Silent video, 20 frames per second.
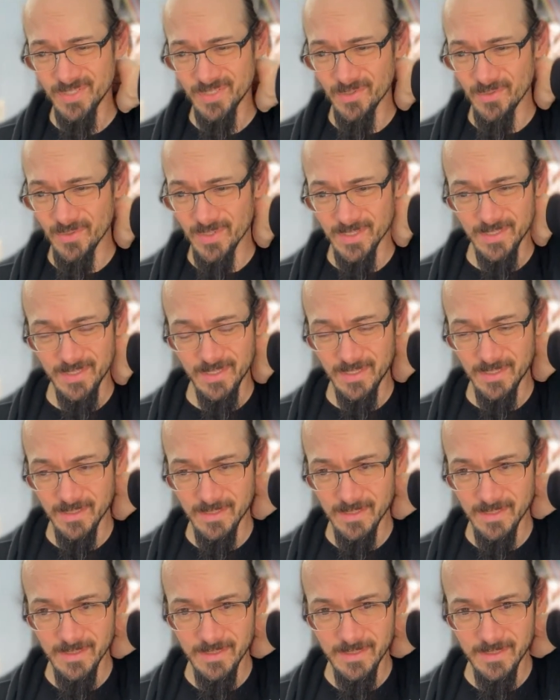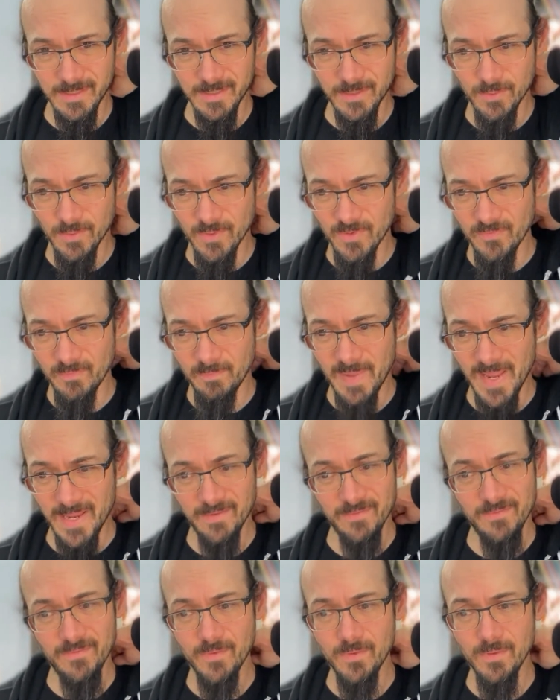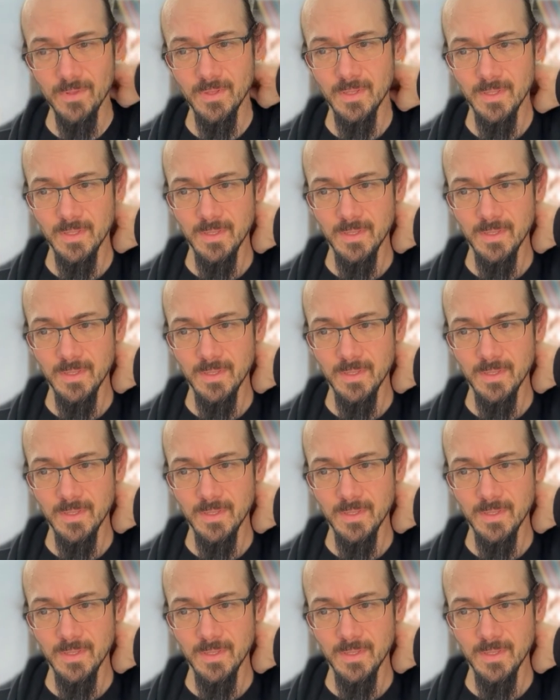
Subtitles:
So it's sort of painful.